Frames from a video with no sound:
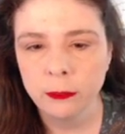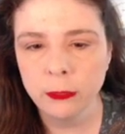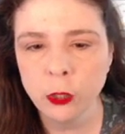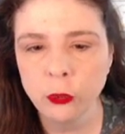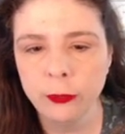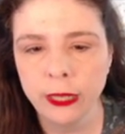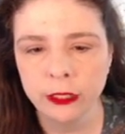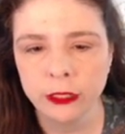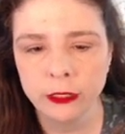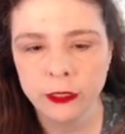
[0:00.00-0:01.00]
Mushroom
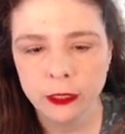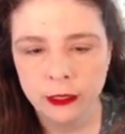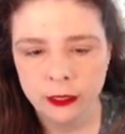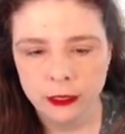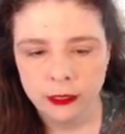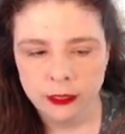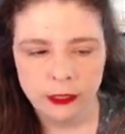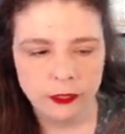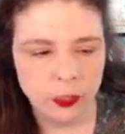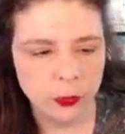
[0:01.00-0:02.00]
Manor
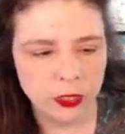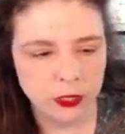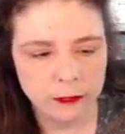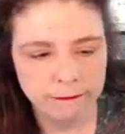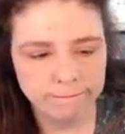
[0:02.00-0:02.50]
if he was on.